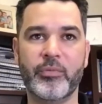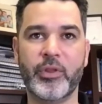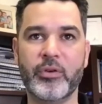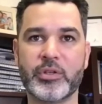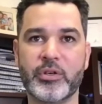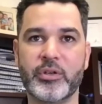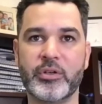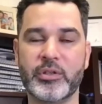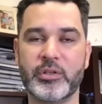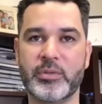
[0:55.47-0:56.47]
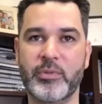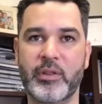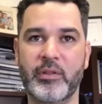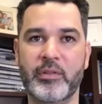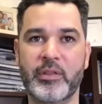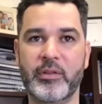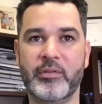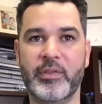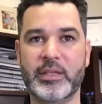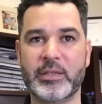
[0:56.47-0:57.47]
Those are some of the
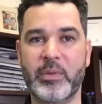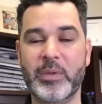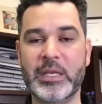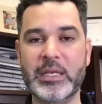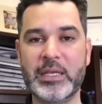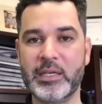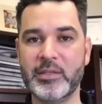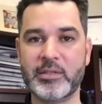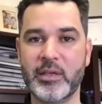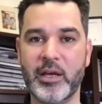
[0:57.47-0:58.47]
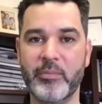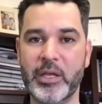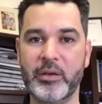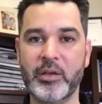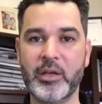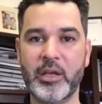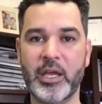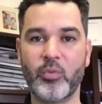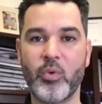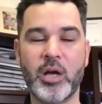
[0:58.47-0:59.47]
things that maybe needs. And
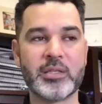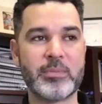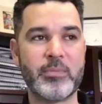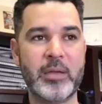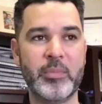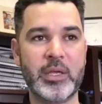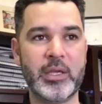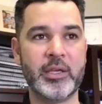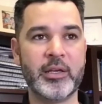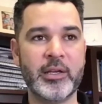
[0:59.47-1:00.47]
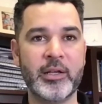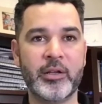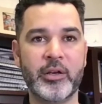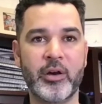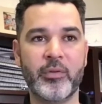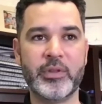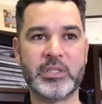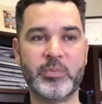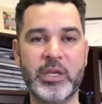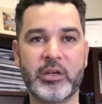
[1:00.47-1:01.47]
wants might be, the
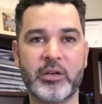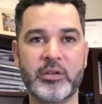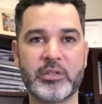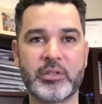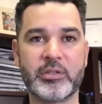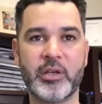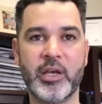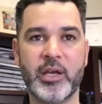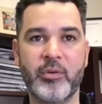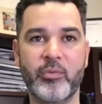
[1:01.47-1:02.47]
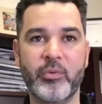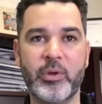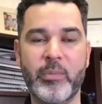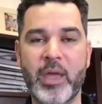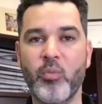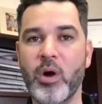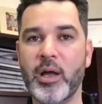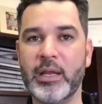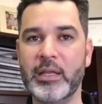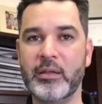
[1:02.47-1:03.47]
speakers we may
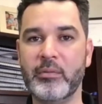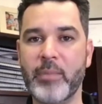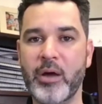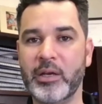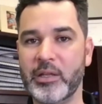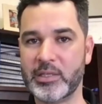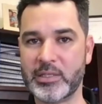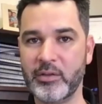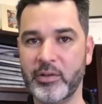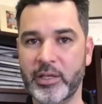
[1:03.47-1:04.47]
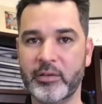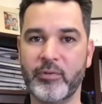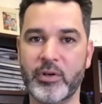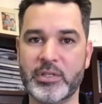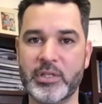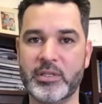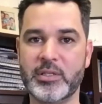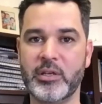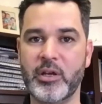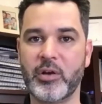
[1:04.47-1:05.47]
want mounted ceiling
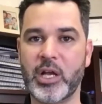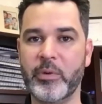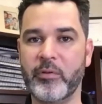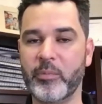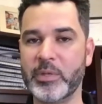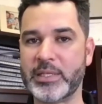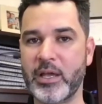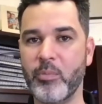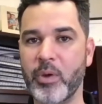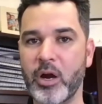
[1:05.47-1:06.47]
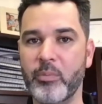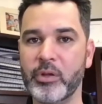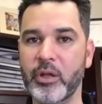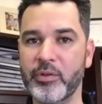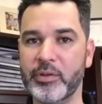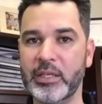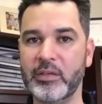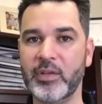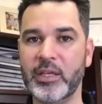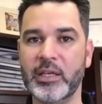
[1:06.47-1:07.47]
versus, coming from a sound bar below the
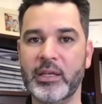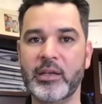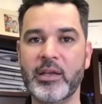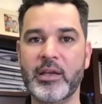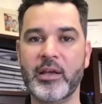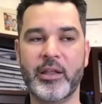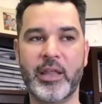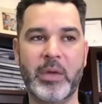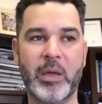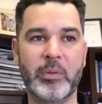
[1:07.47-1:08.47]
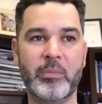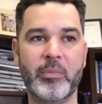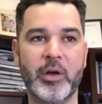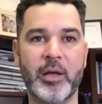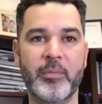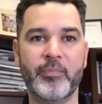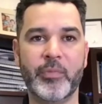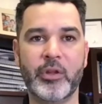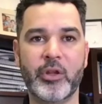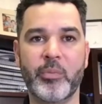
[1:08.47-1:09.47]
TV. And that might be a
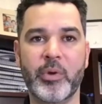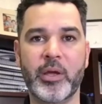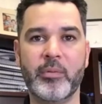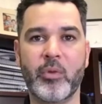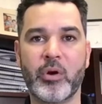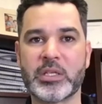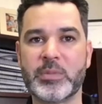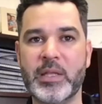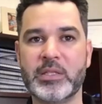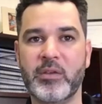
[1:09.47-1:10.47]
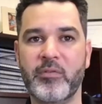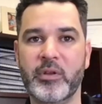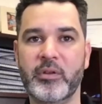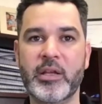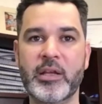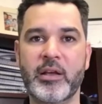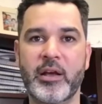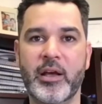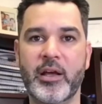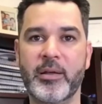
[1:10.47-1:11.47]
little bit more expensive, and
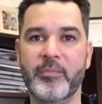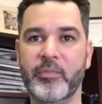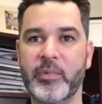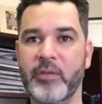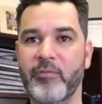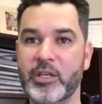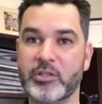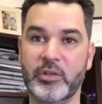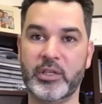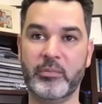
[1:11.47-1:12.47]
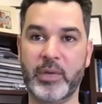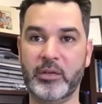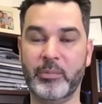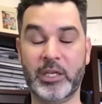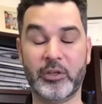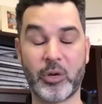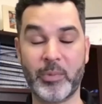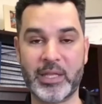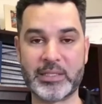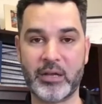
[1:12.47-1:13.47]
eventually maybe be
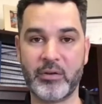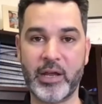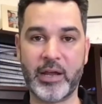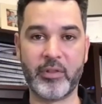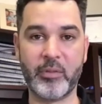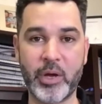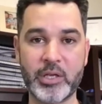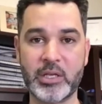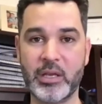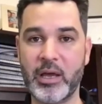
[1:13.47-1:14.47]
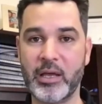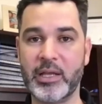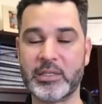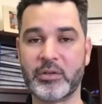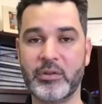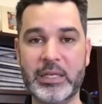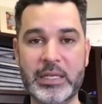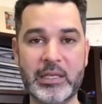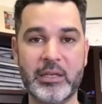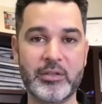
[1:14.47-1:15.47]
determined that's out of the budget and not necessarily
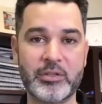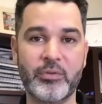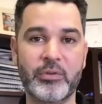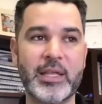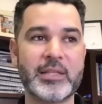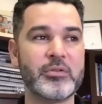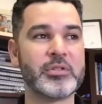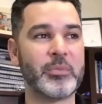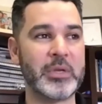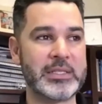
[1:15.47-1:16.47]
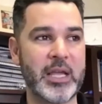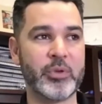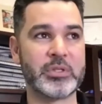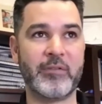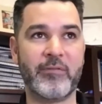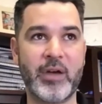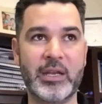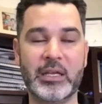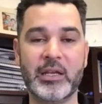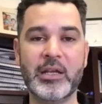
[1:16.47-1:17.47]
needed. So those are some examples of
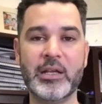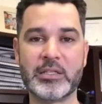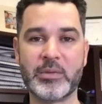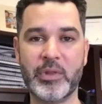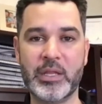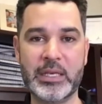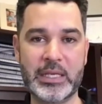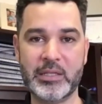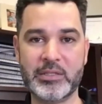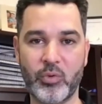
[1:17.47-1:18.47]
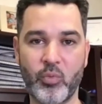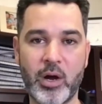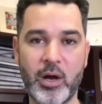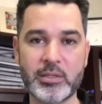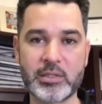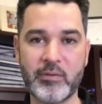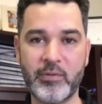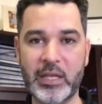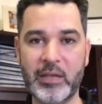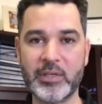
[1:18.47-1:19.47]
defining some of the needs and wants of
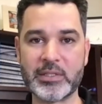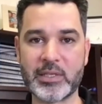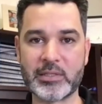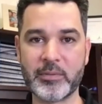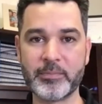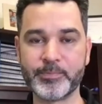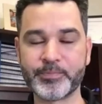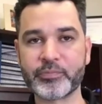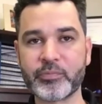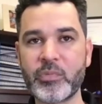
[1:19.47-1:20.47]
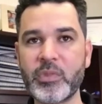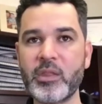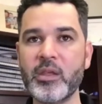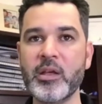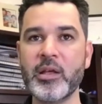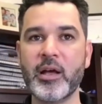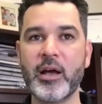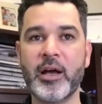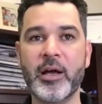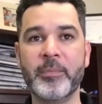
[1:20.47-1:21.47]
an AV system.
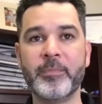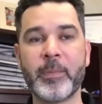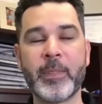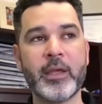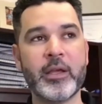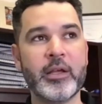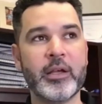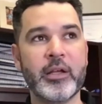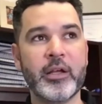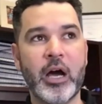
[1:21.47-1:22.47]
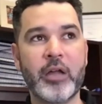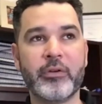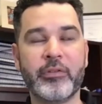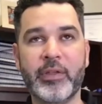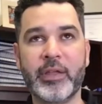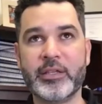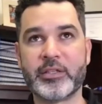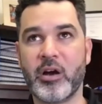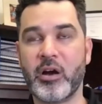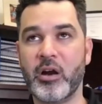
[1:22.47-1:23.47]
Other things
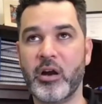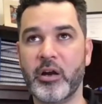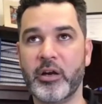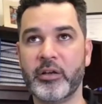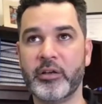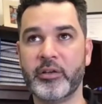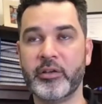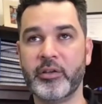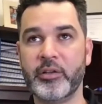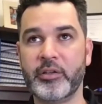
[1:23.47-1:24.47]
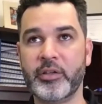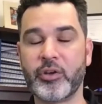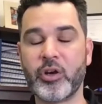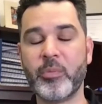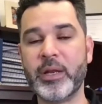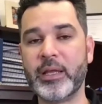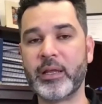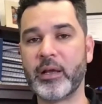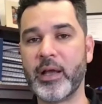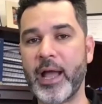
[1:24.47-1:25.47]
are
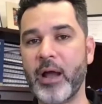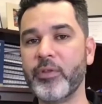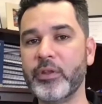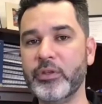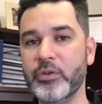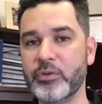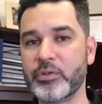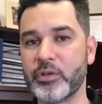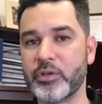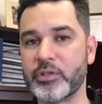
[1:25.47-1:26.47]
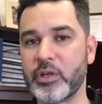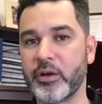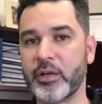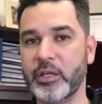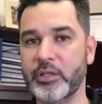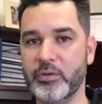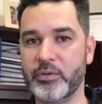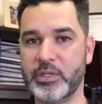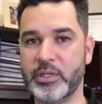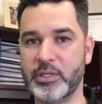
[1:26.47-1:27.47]
determining how the users are going to
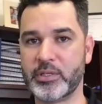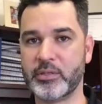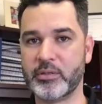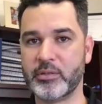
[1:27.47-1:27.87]
use these